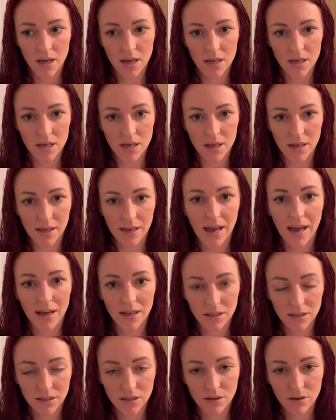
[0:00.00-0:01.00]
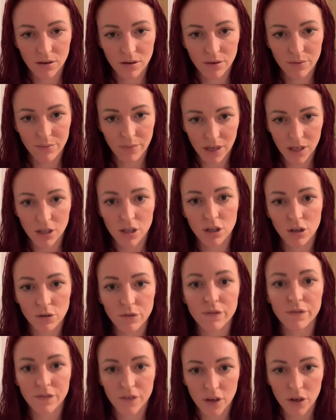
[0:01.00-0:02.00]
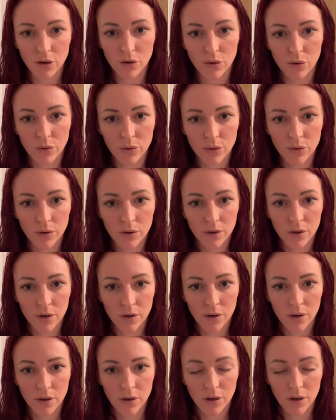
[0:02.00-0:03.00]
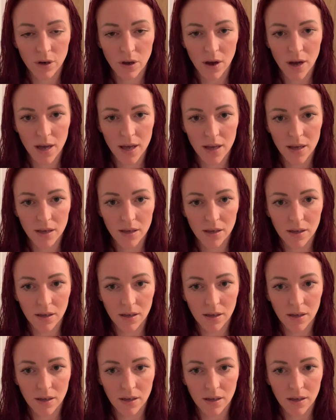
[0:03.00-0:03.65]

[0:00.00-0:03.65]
it can make you feel like